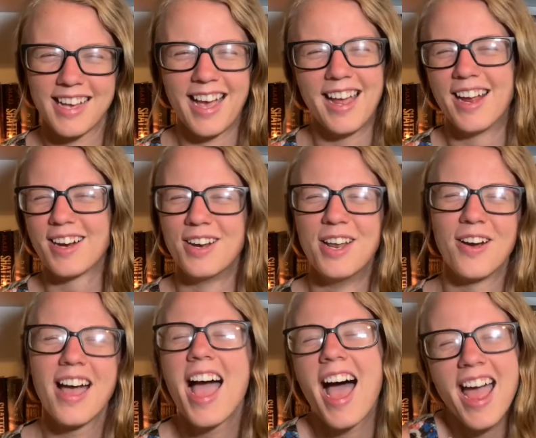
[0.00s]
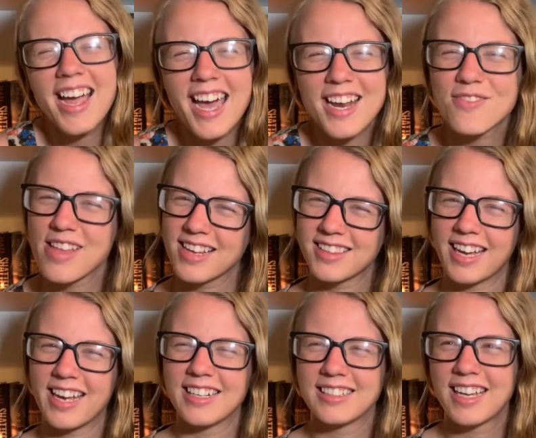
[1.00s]
I don't know, I kind of like
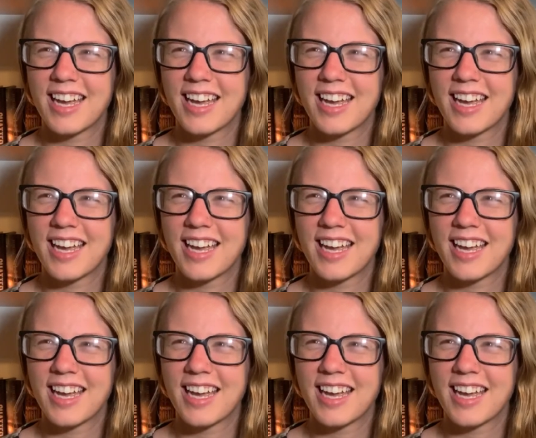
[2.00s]
that.